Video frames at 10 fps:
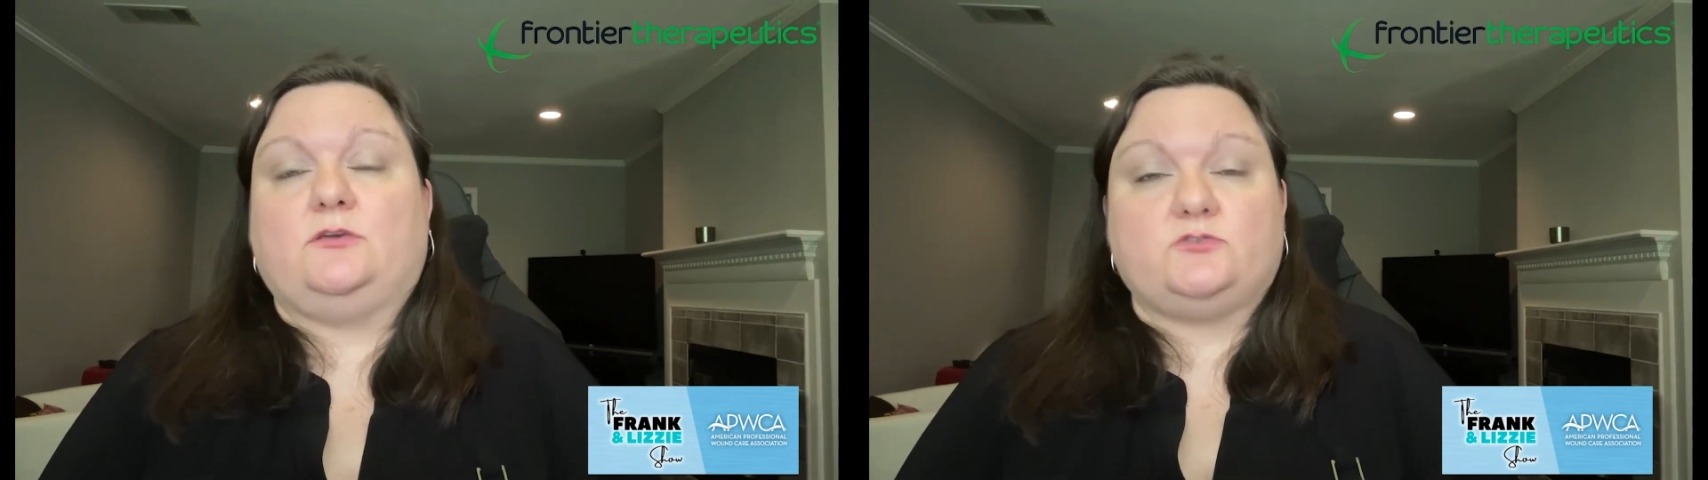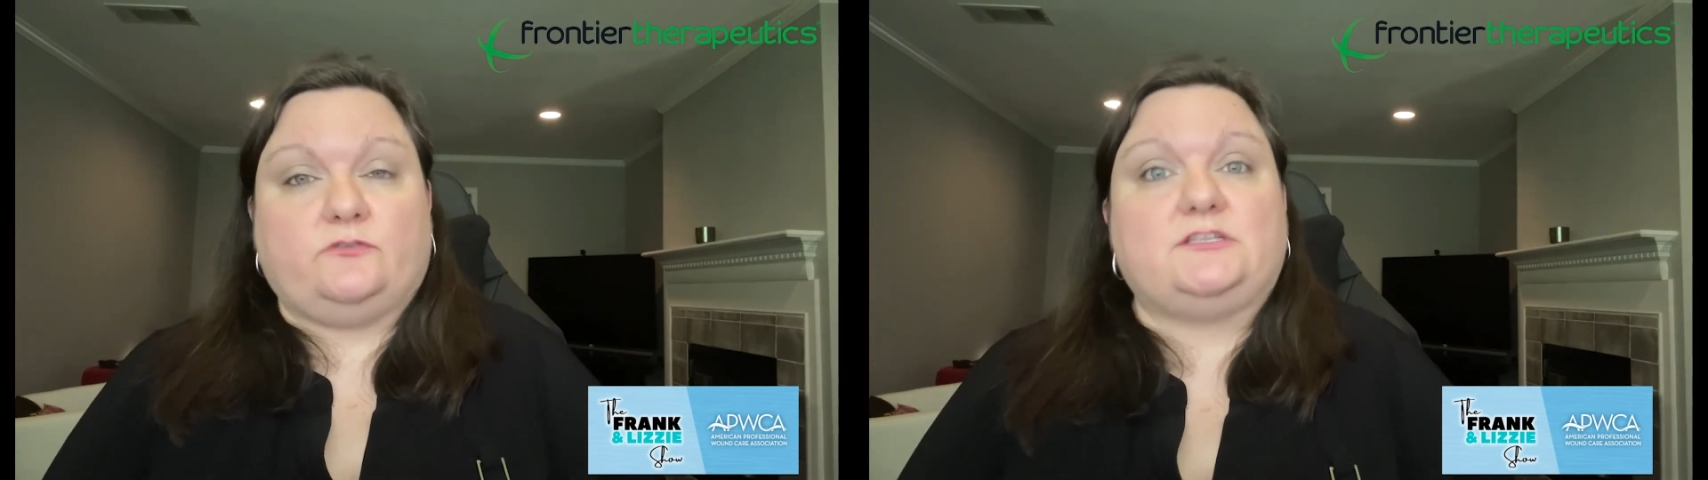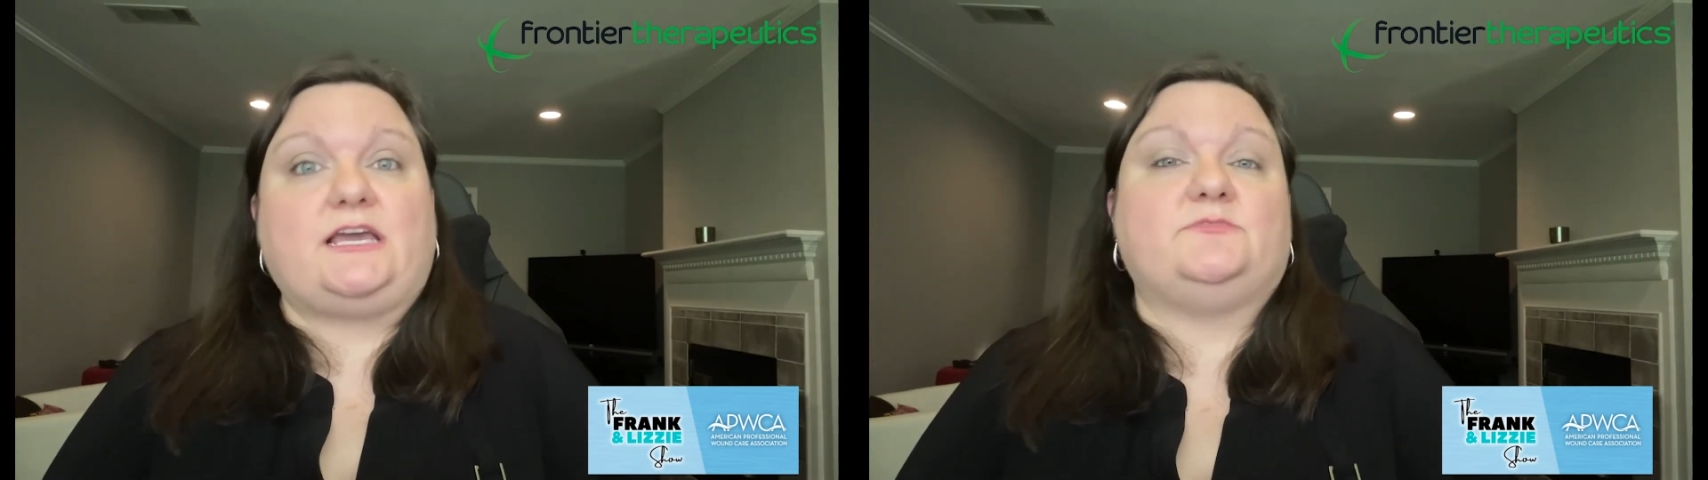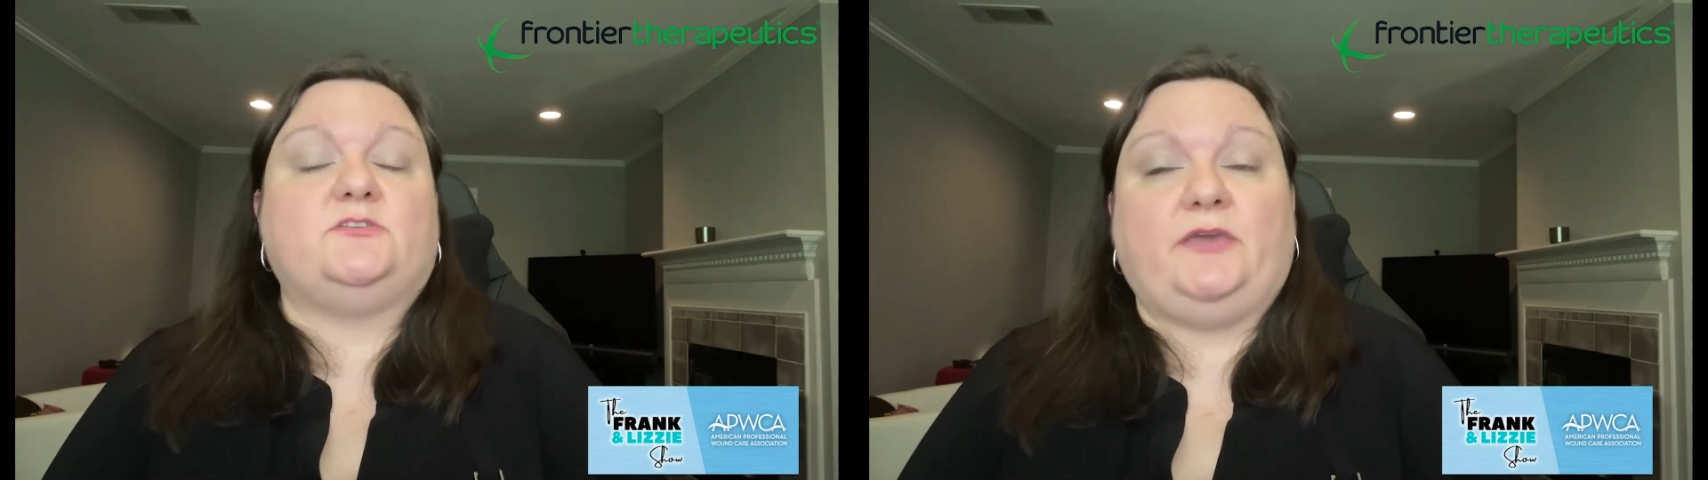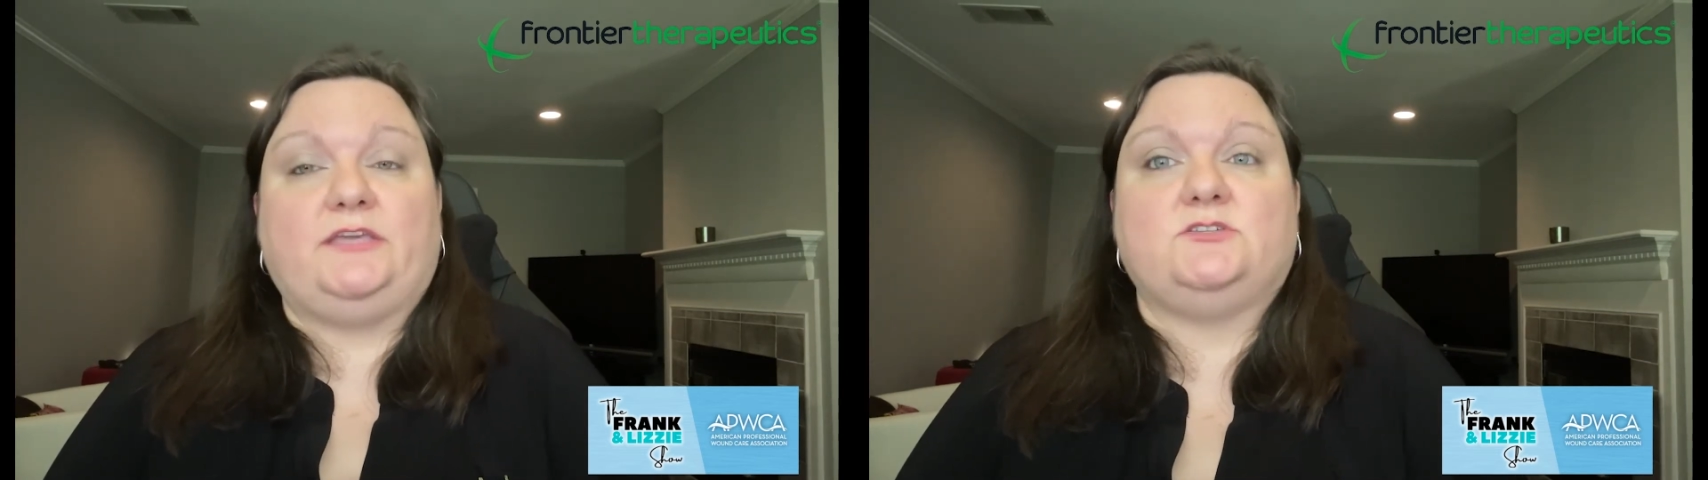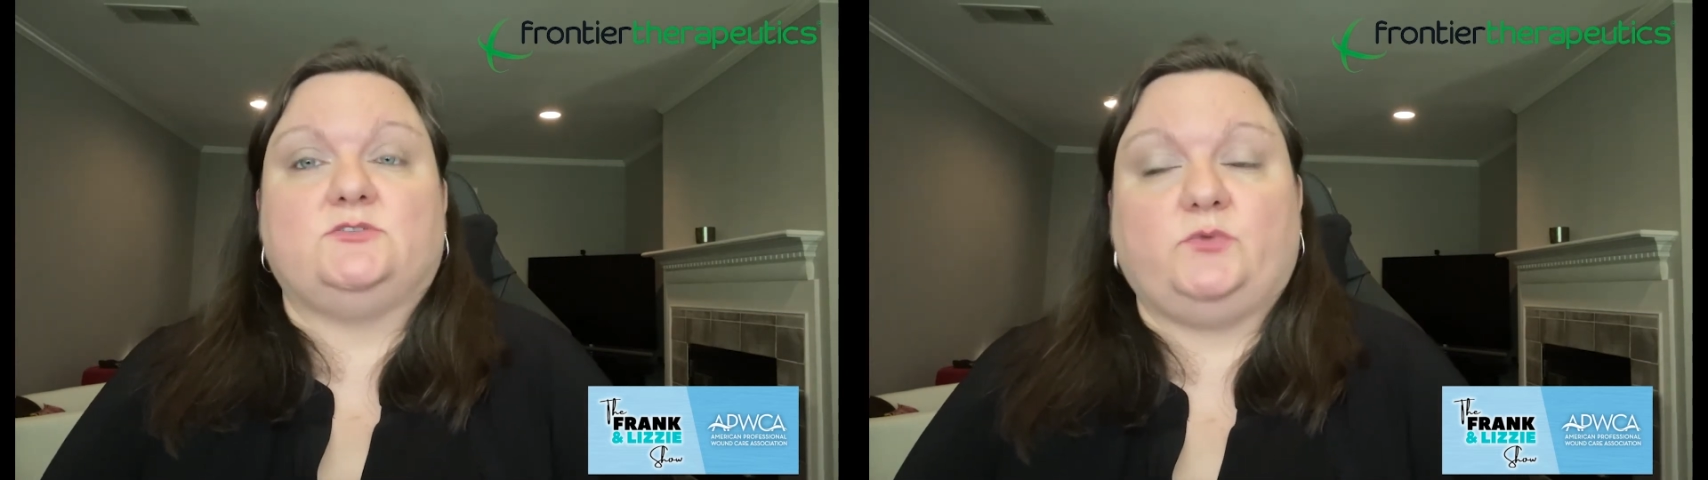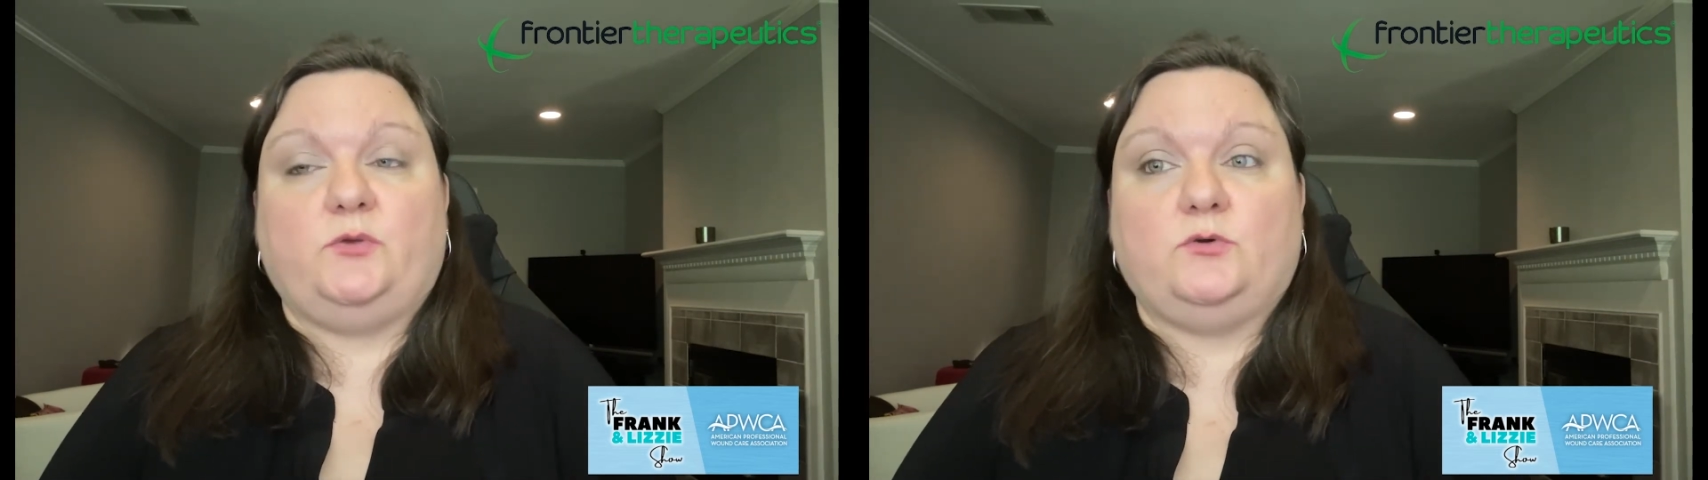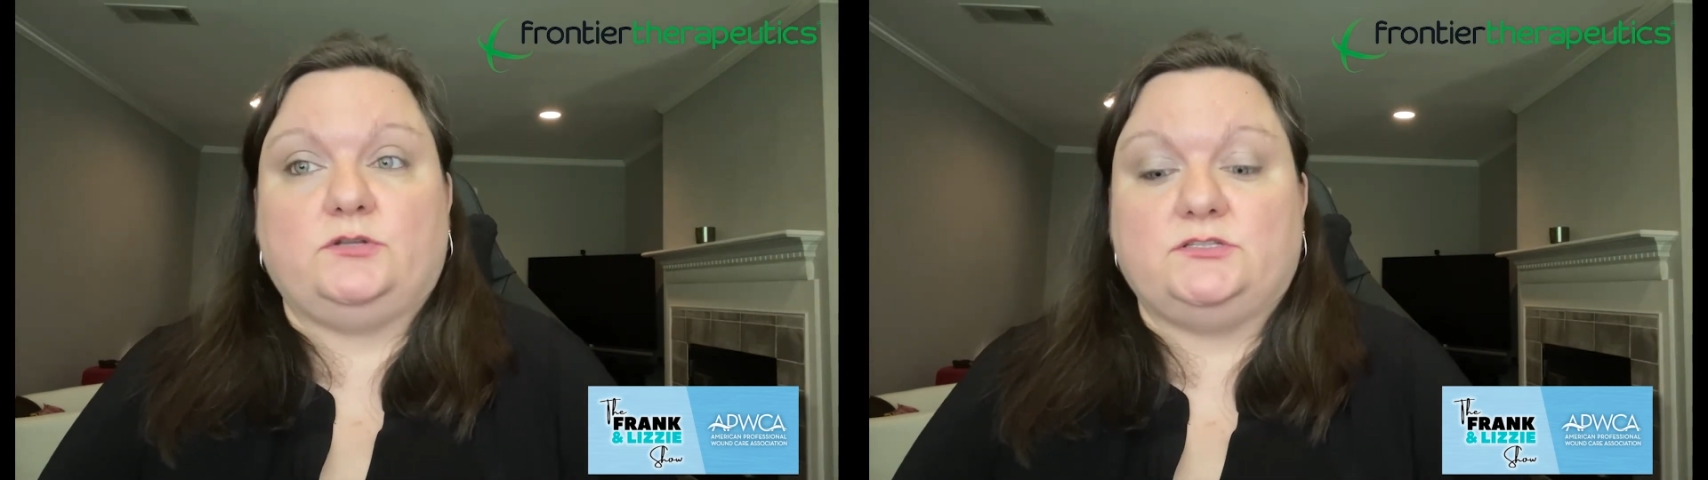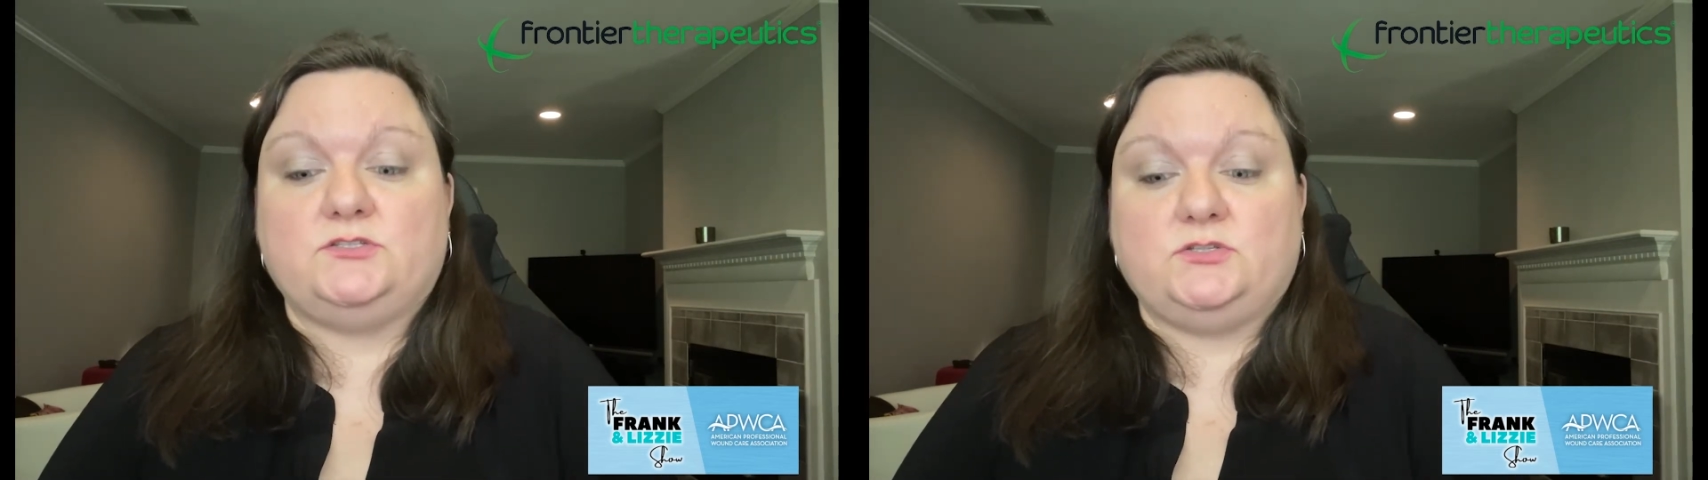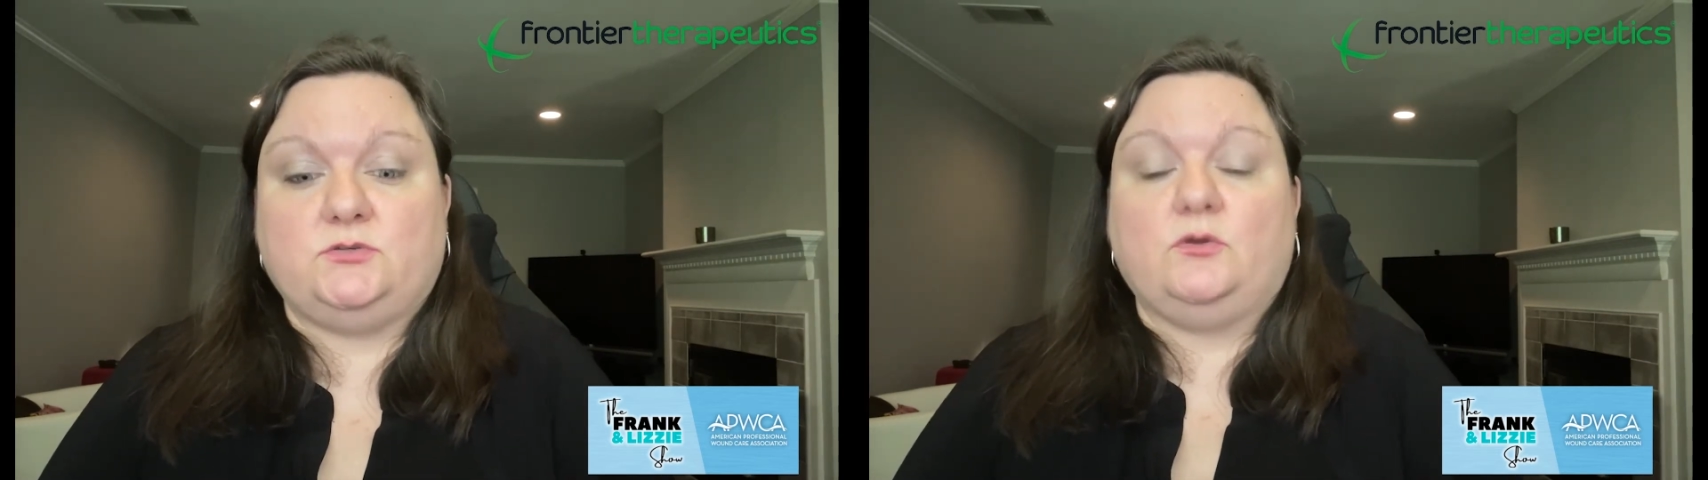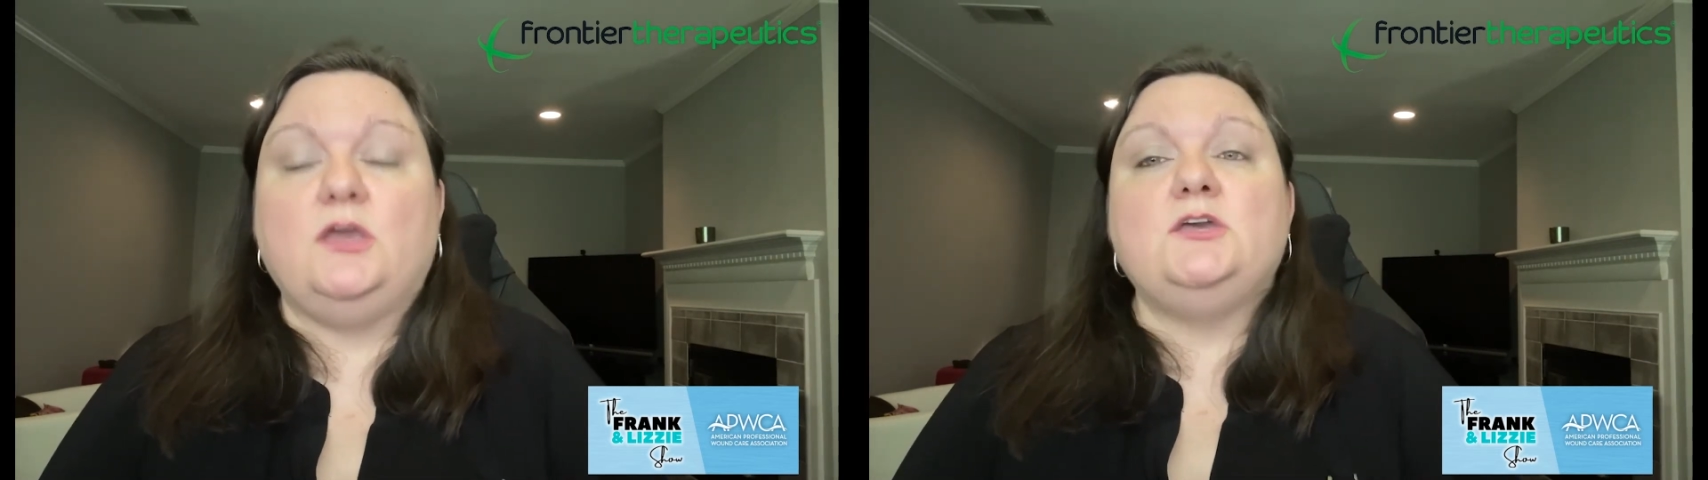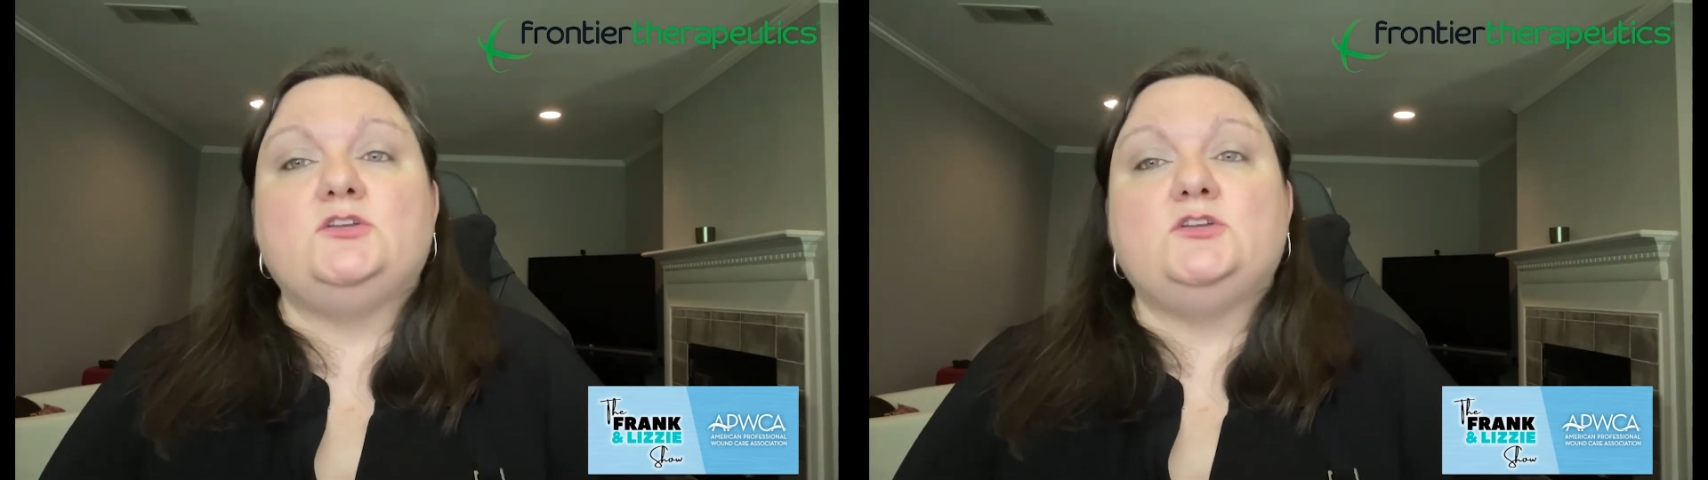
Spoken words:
those are the types of patients we wanted to